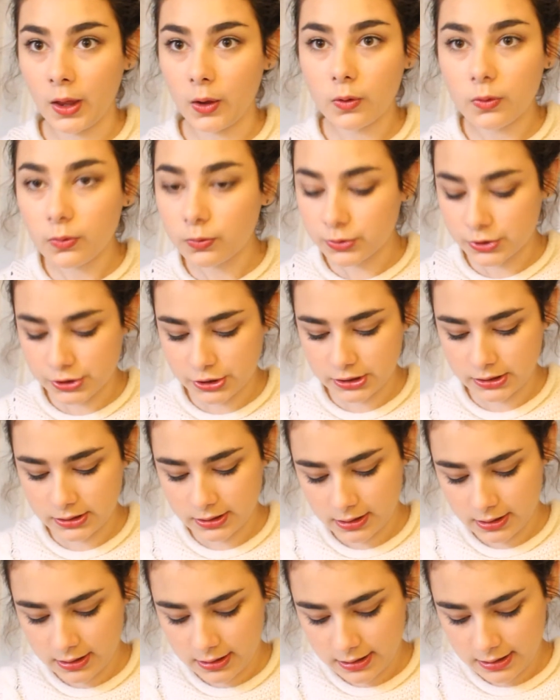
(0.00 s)
Oosh,
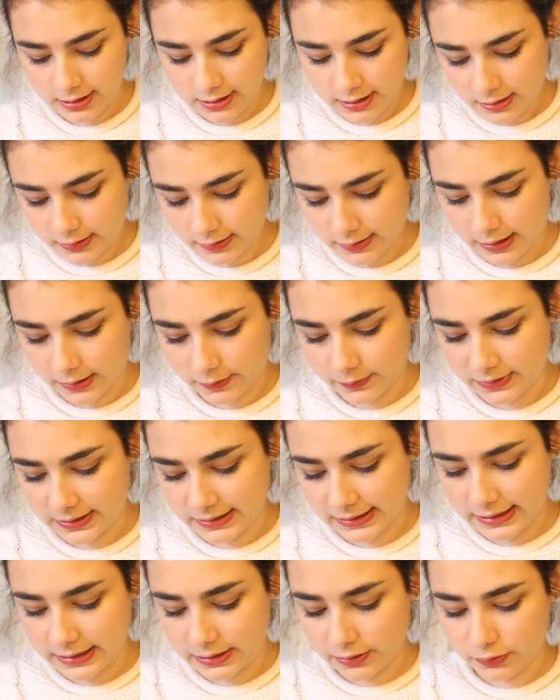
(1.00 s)
that was
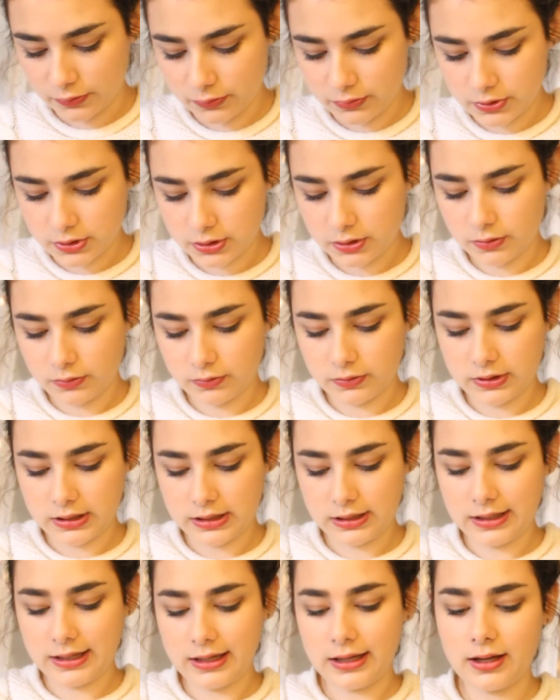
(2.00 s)
loud. Oh,
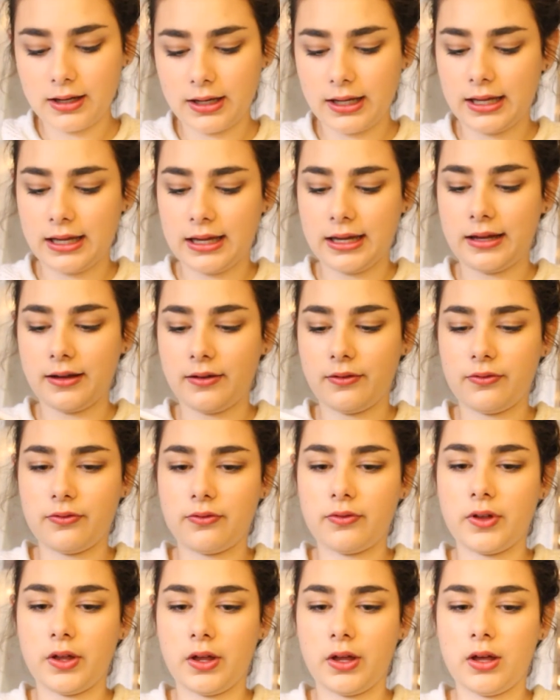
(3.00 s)
then here I
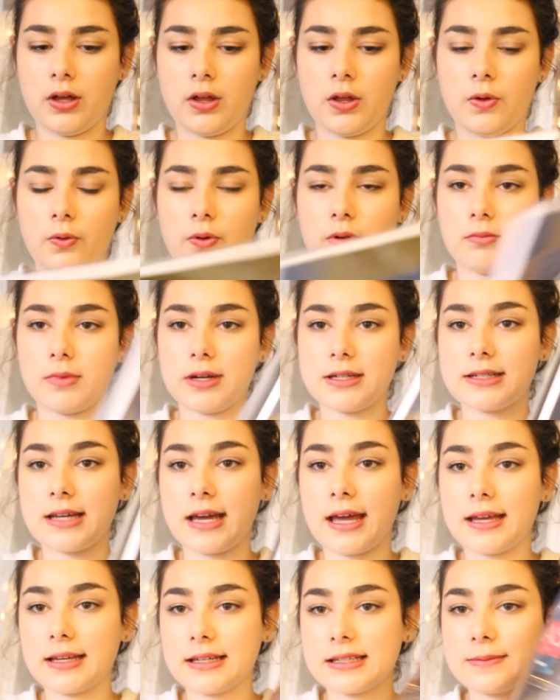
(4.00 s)
have one of my
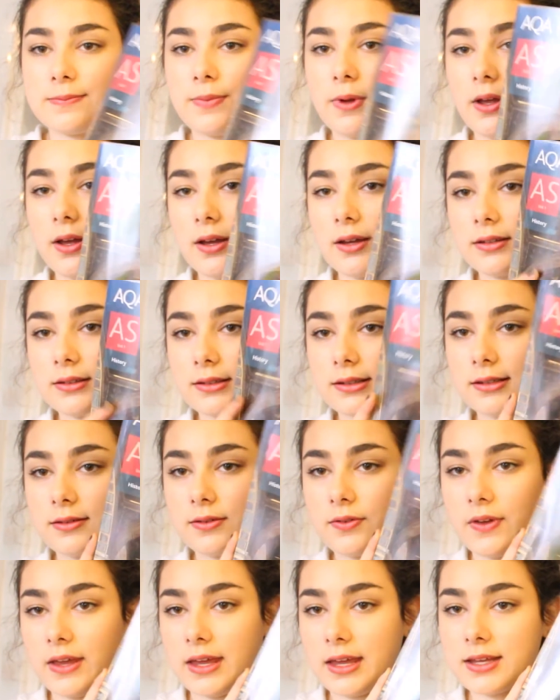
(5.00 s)
textbooks
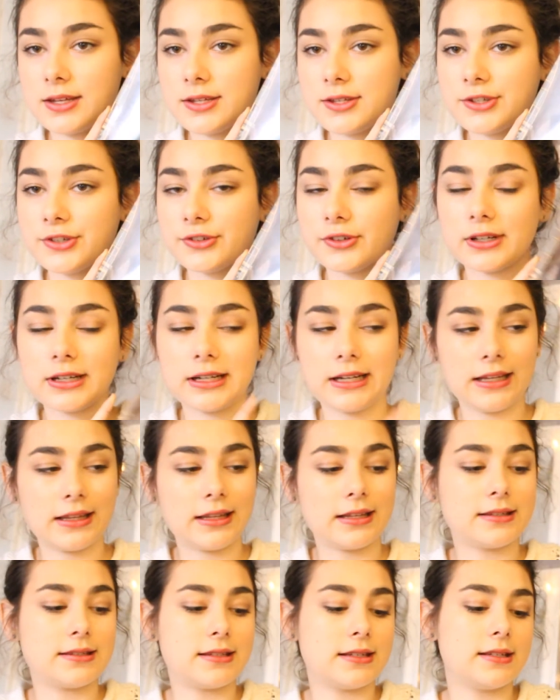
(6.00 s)
for history.
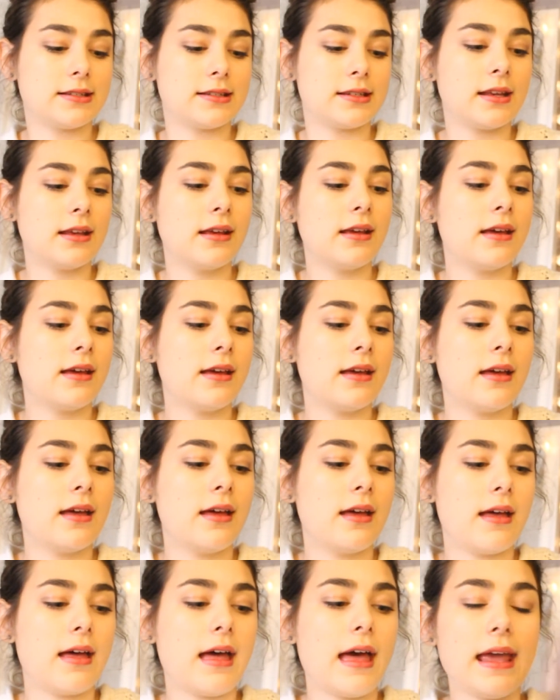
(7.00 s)
This is
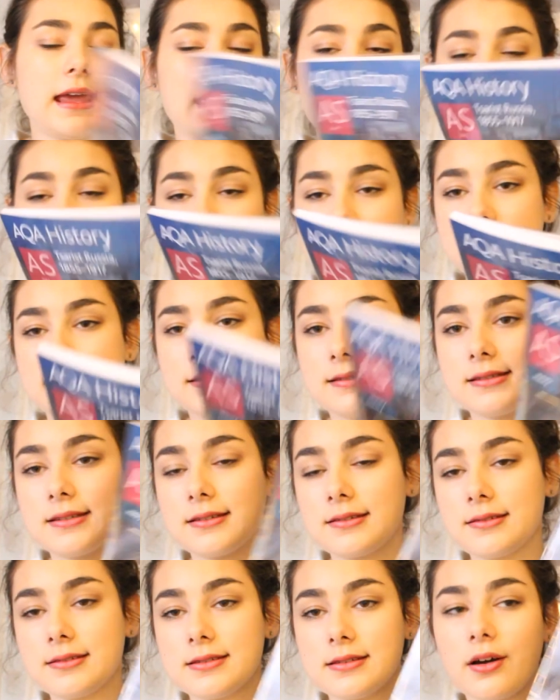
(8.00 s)
Aest
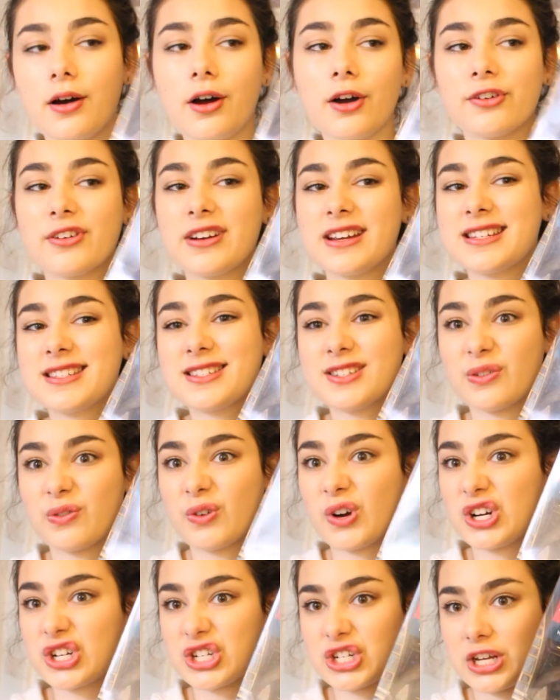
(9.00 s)
Tsarist
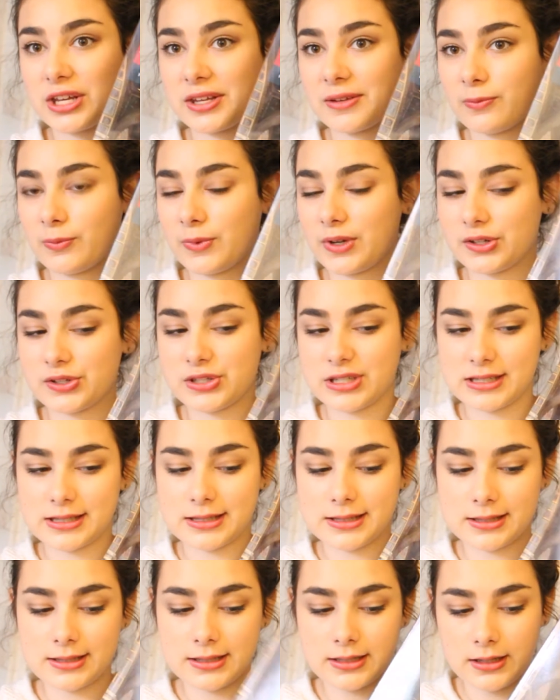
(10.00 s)
Russia, which is
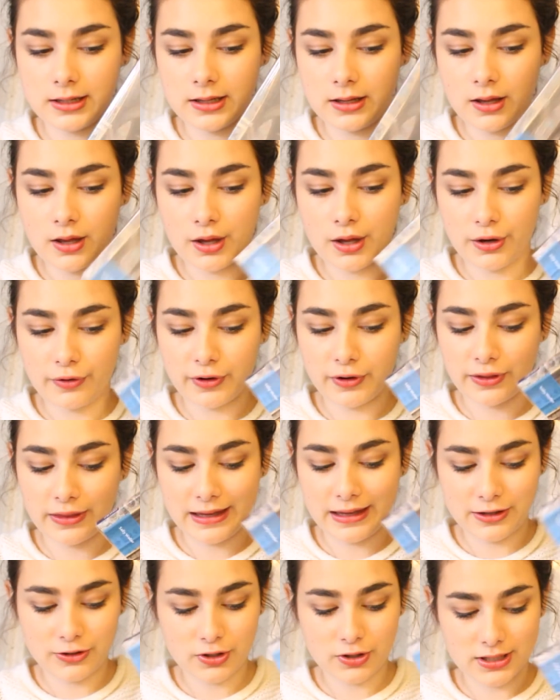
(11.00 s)
a rather
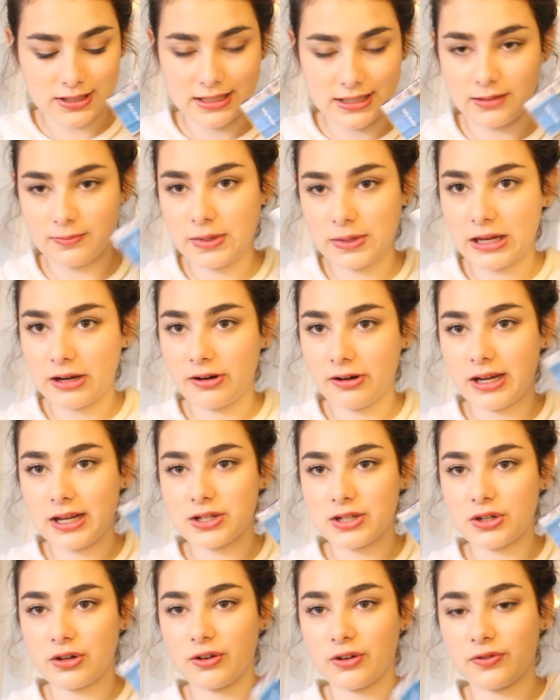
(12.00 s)
interesting
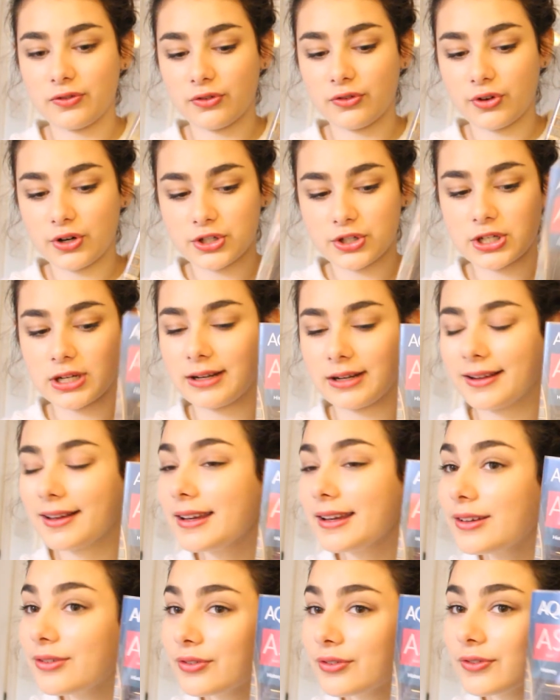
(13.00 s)
period of Russian
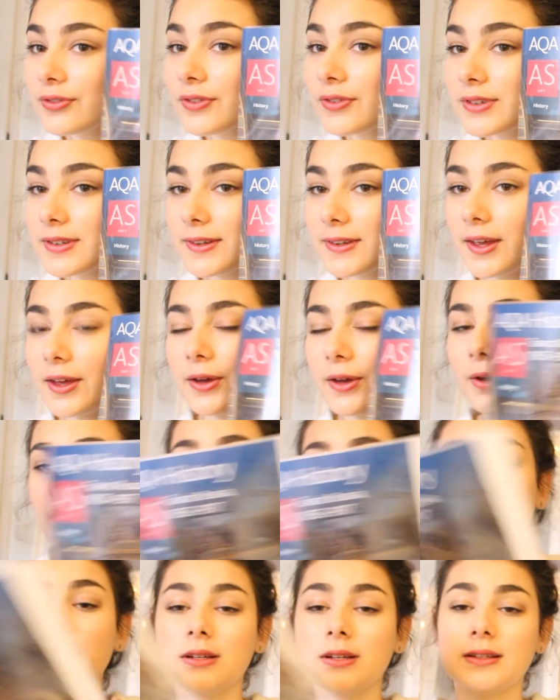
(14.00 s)
life.
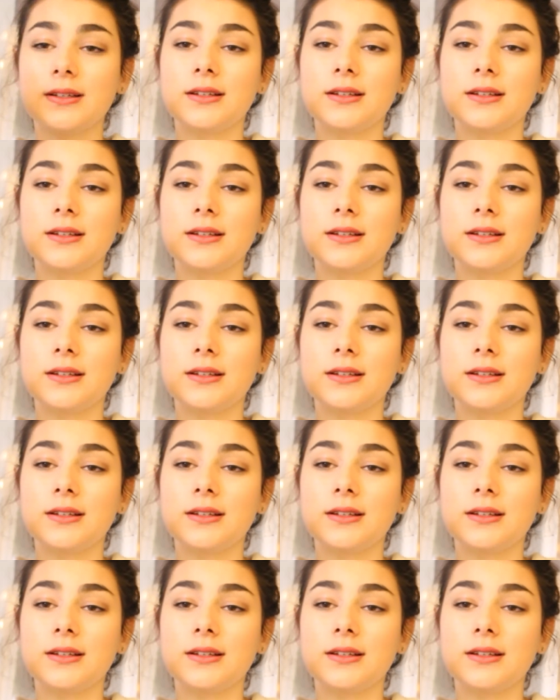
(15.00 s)
So